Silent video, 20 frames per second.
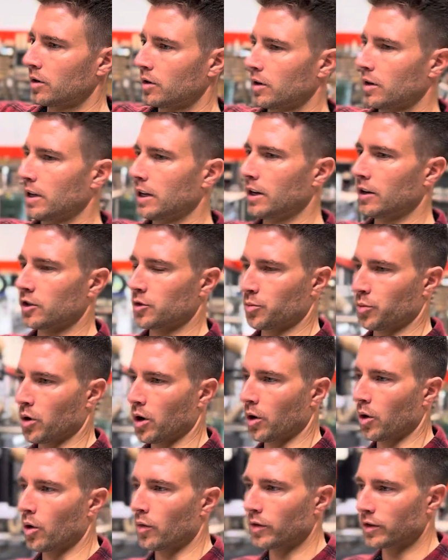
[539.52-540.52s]
here, it's
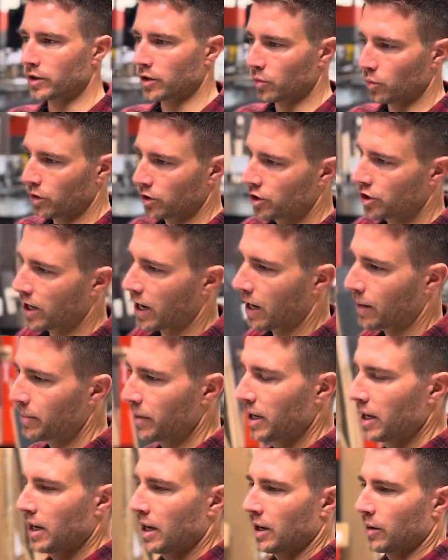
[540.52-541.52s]
brought over to the wood shop.
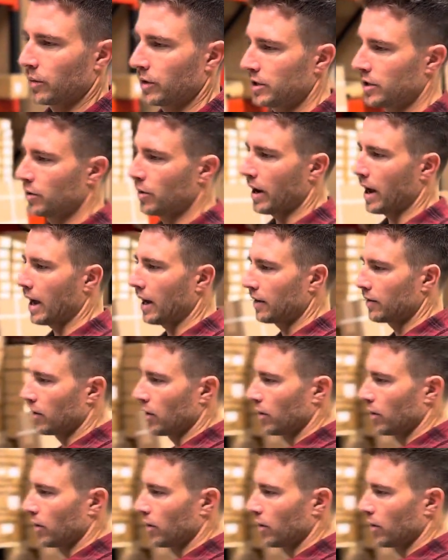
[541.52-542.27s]
We do have